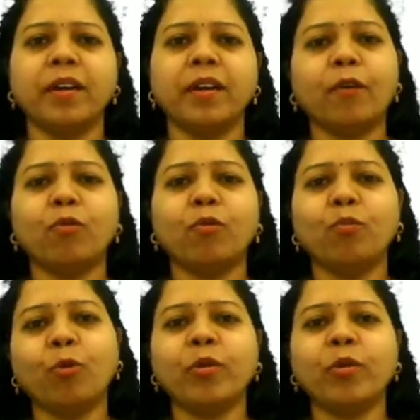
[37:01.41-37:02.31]
have
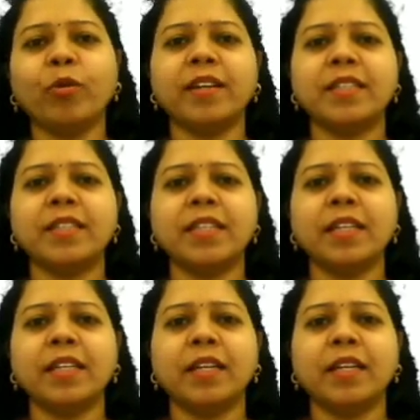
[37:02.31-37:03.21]
more
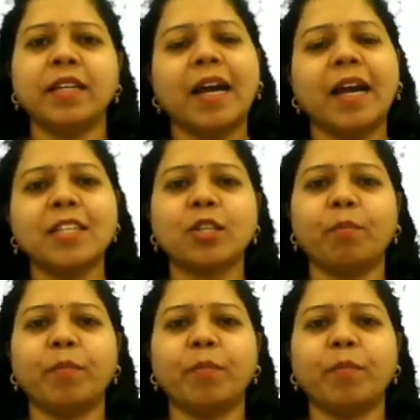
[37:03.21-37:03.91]
energy as